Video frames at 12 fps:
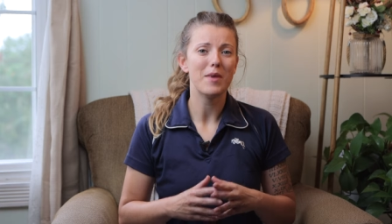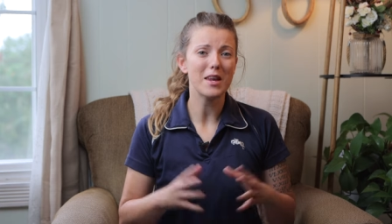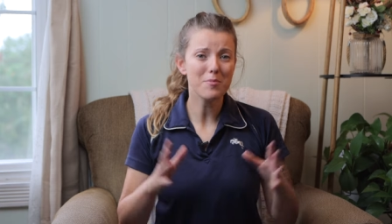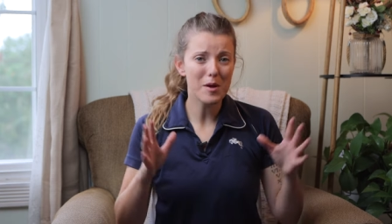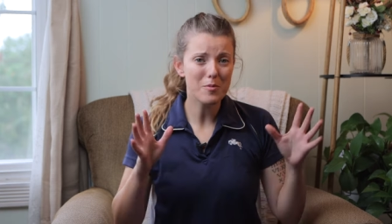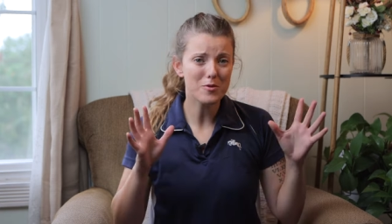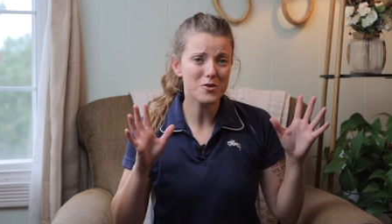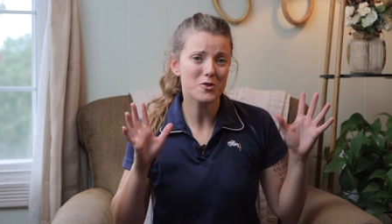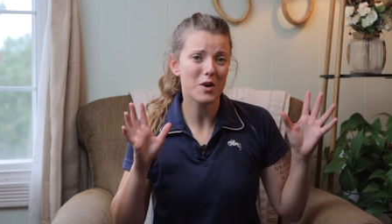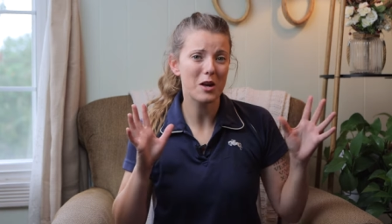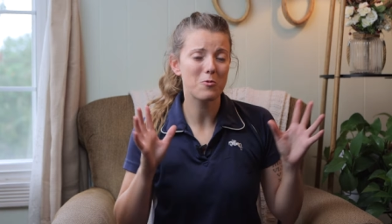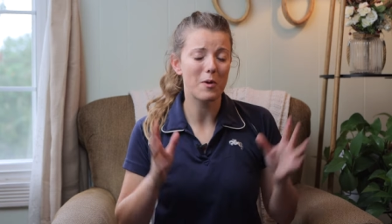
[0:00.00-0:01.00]
Many people
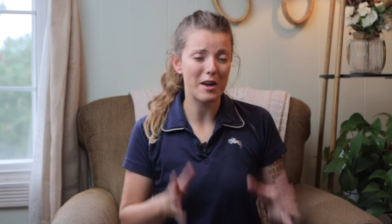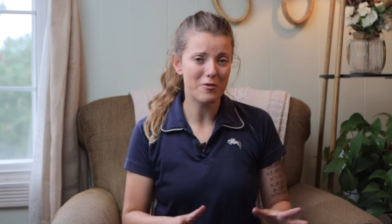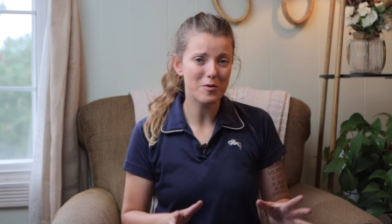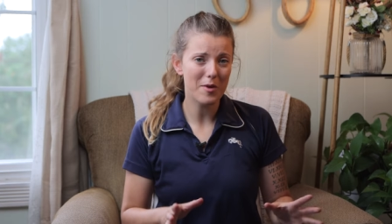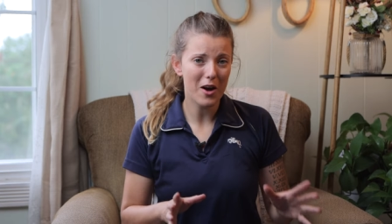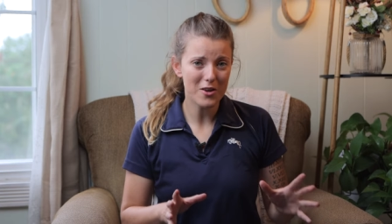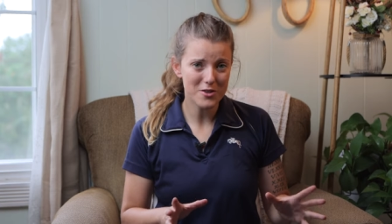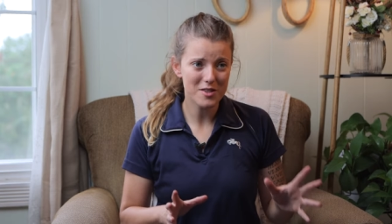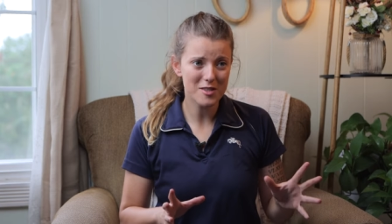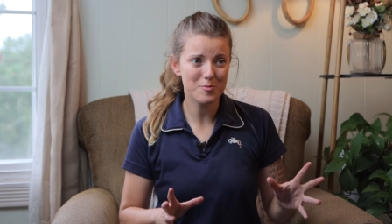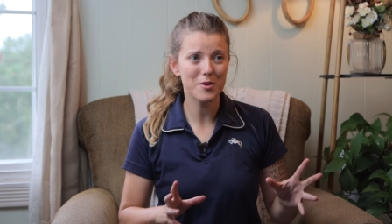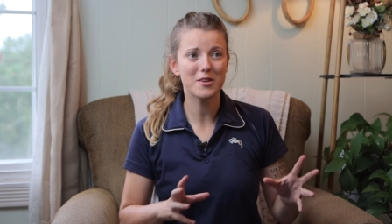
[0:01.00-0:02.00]
stray away from
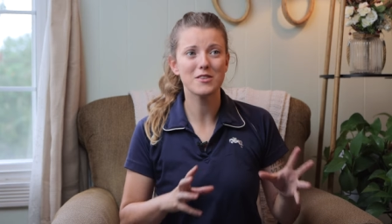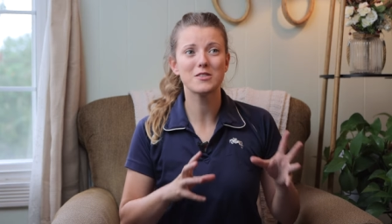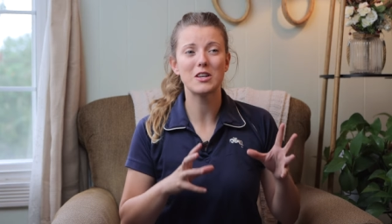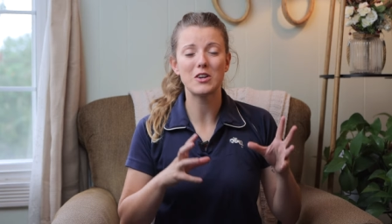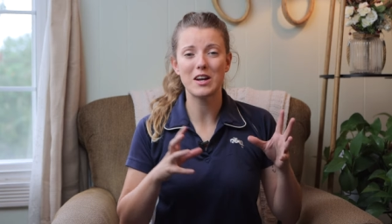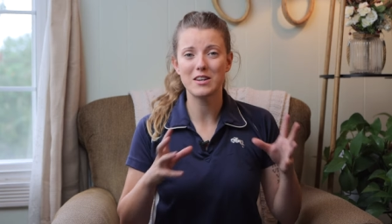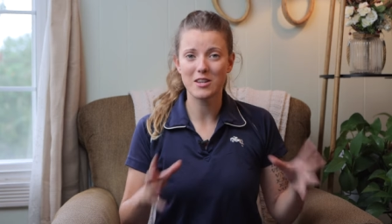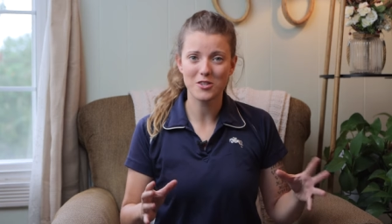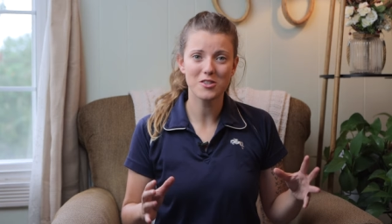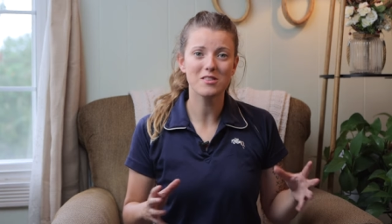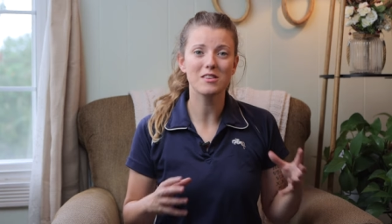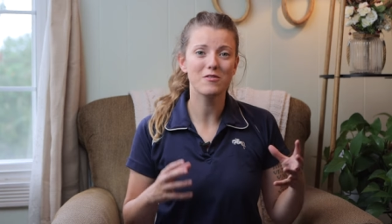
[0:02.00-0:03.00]
auctions because they're
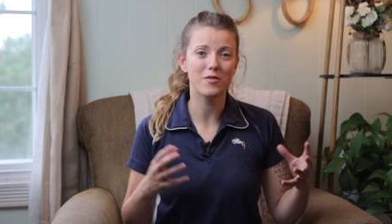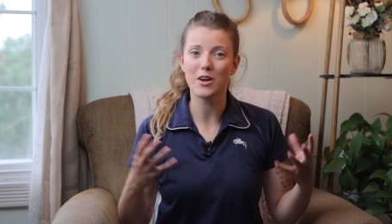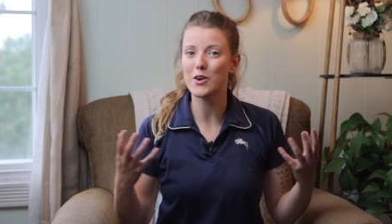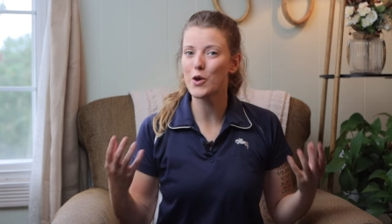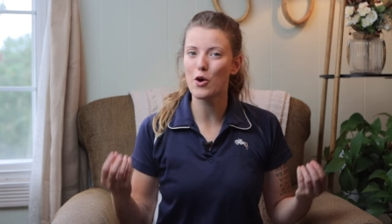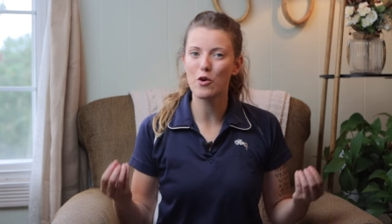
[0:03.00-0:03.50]
initially very